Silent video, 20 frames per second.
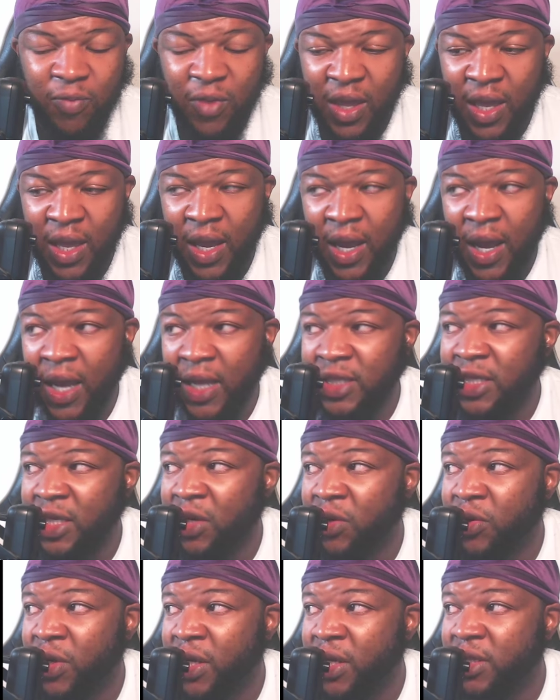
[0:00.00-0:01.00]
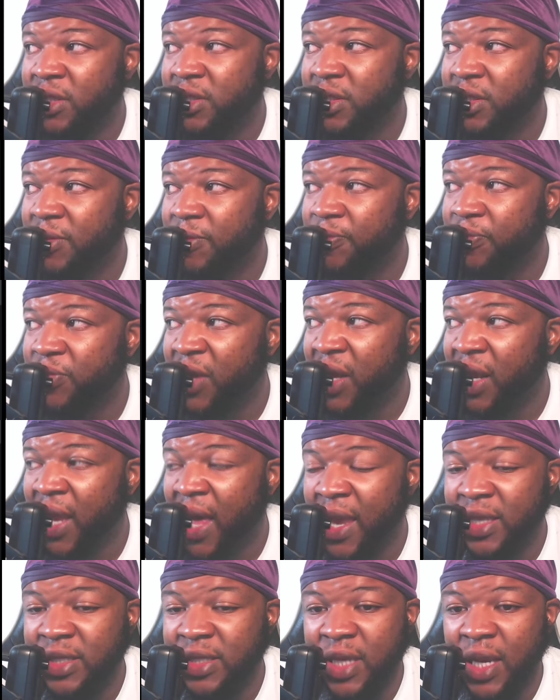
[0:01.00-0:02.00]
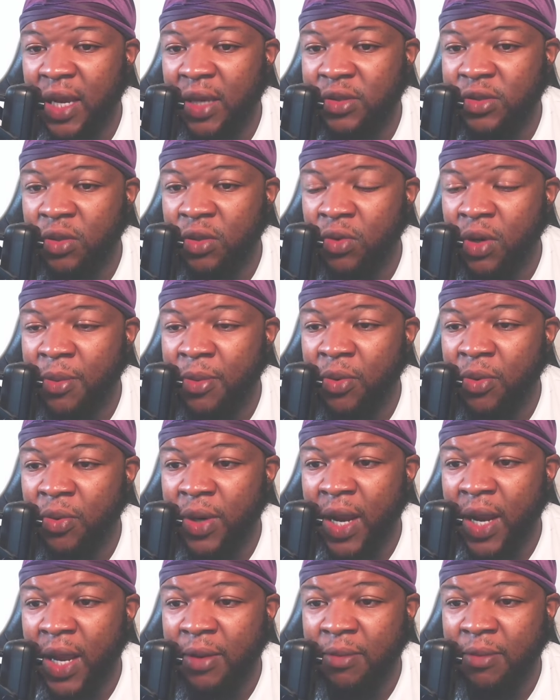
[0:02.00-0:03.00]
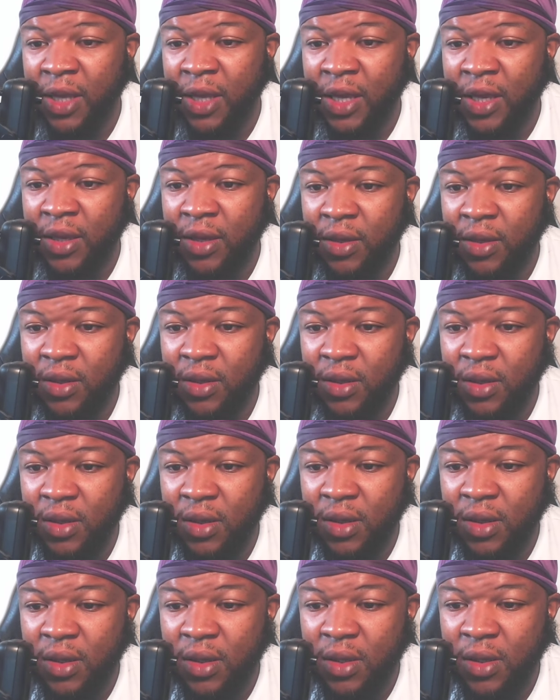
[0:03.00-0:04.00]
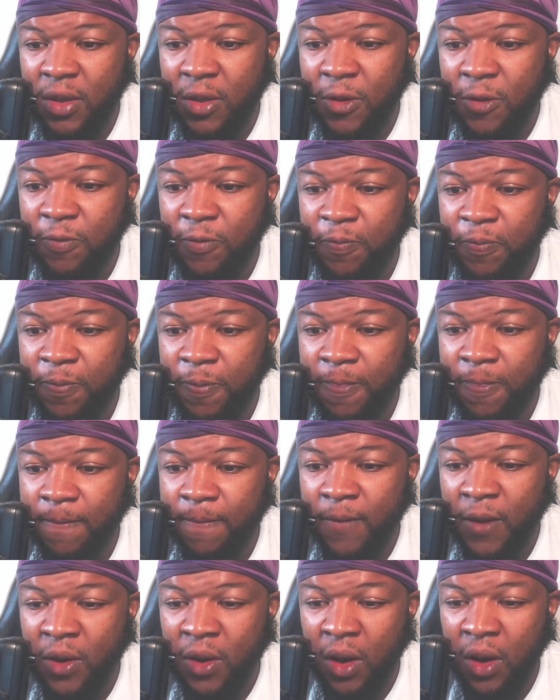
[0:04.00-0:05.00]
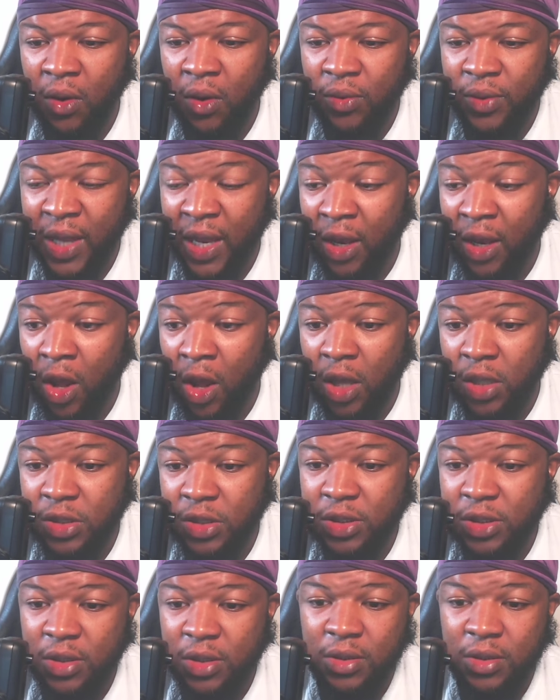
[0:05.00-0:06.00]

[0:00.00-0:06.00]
And I tell you this, a lot of times a woman without a man, you know, they lost.